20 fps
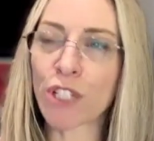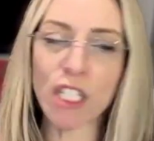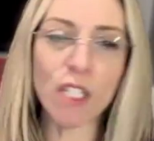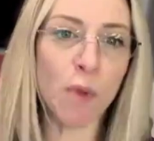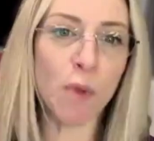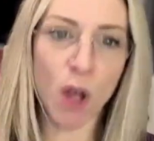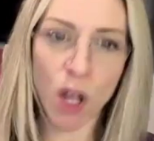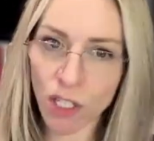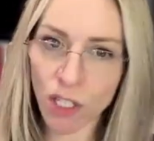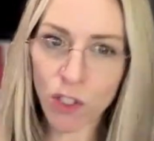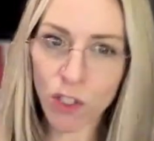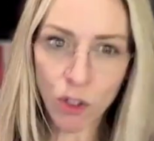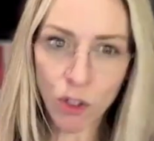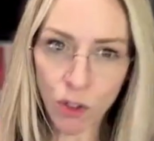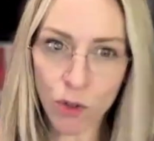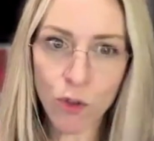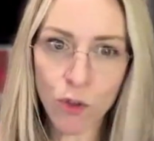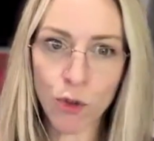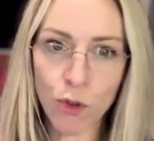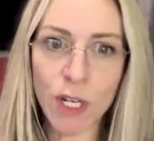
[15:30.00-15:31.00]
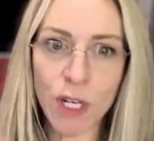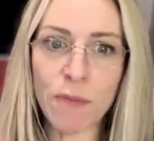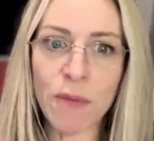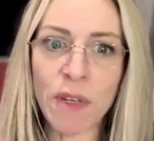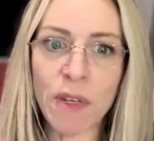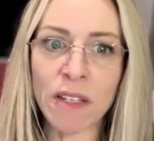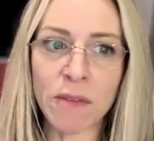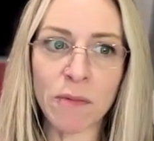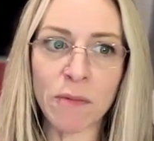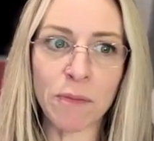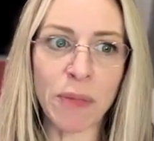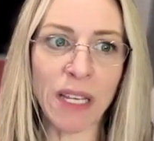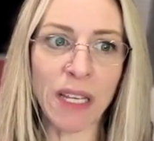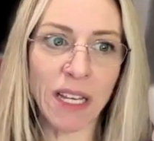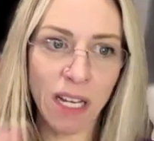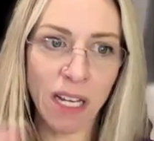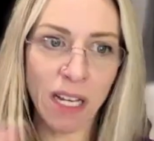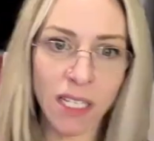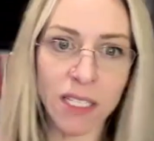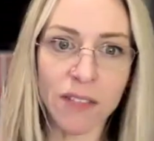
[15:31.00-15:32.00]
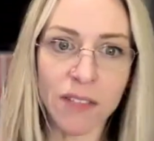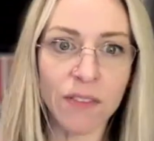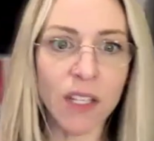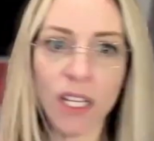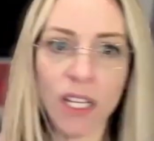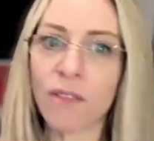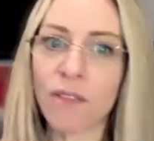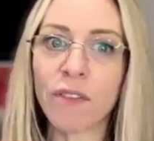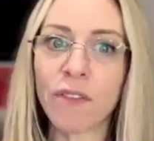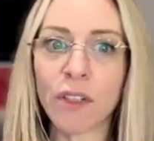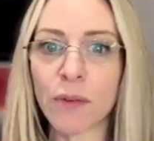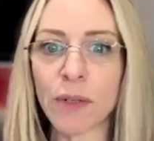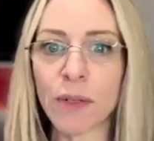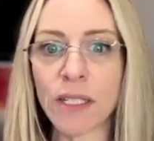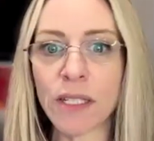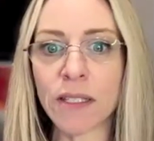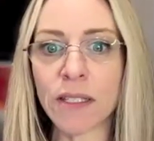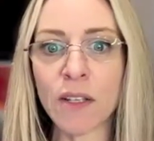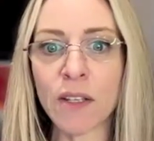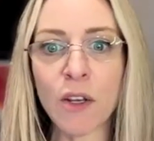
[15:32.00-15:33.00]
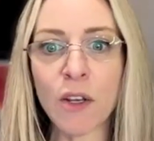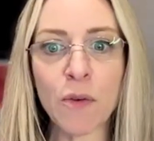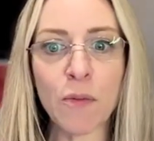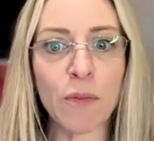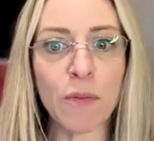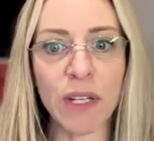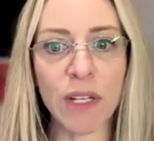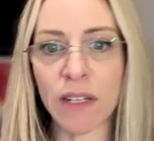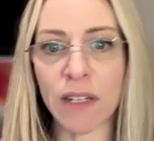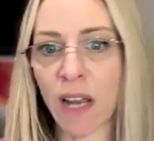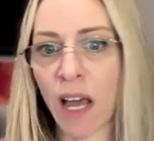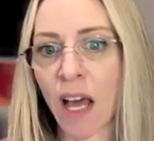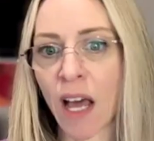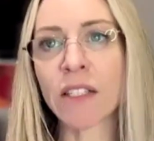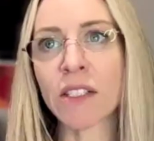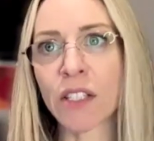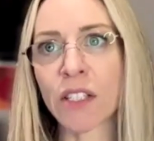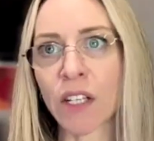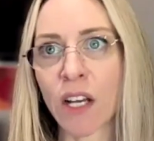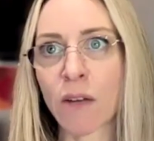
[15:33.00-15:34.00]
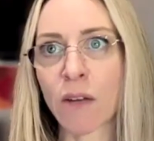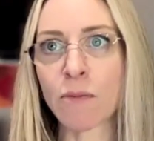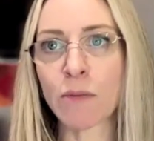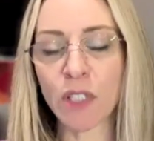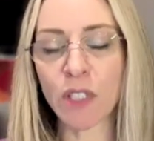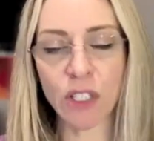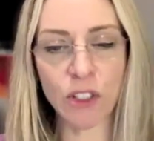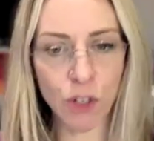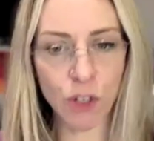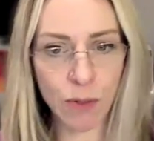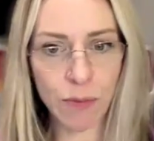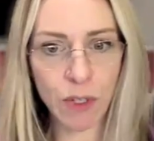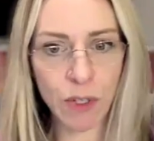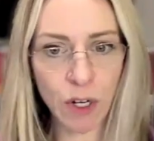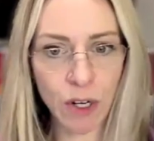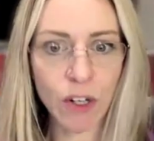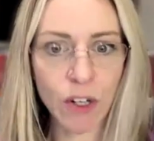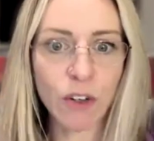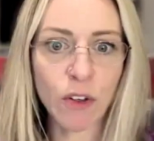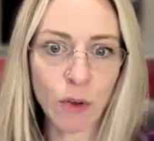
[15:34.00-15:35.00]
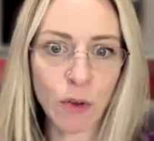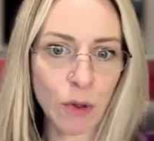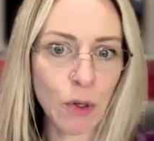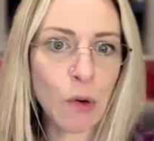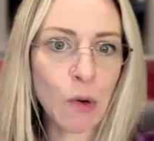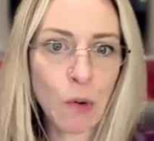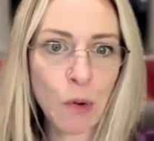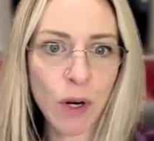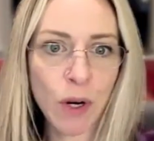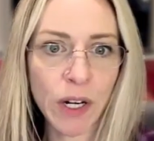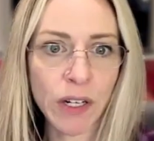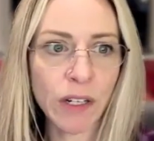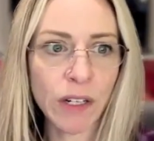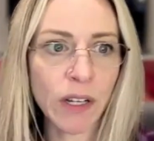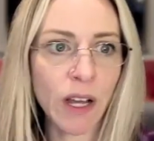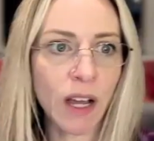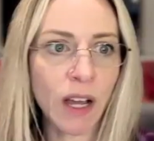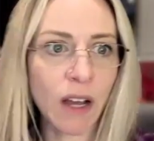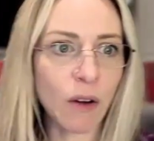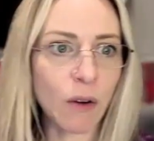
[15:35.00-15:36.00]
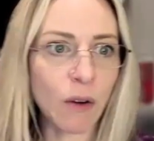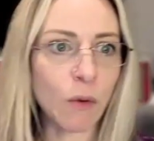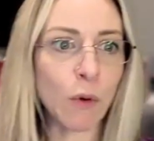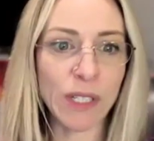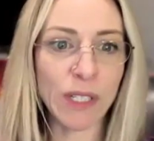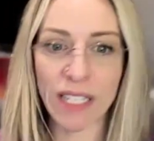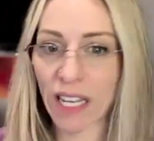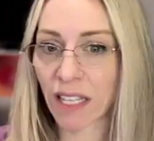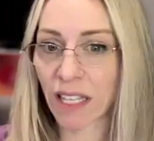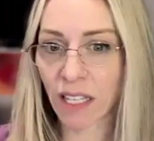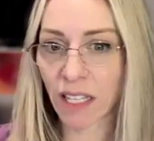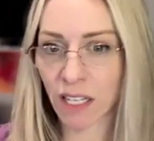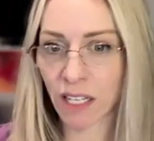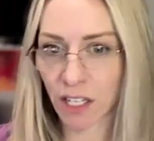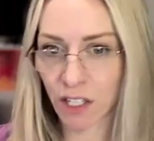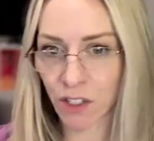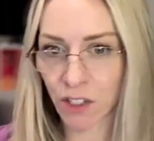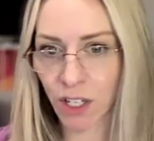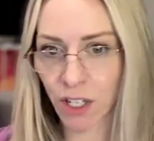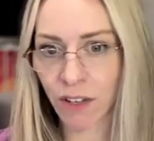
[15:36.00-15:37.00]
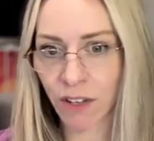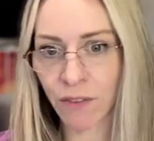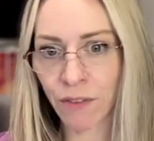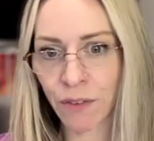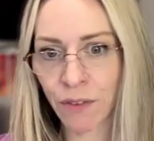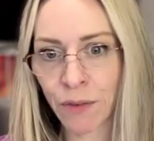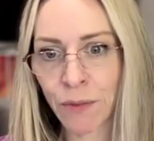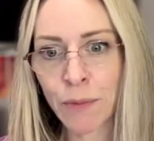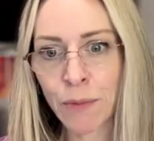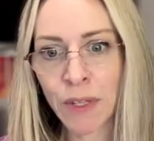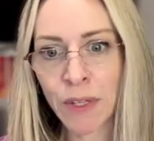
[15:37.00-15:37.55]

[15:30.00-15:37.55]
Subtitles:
respond to treatment because of the influence, but not to come to treatment on her own accord or take the initiative.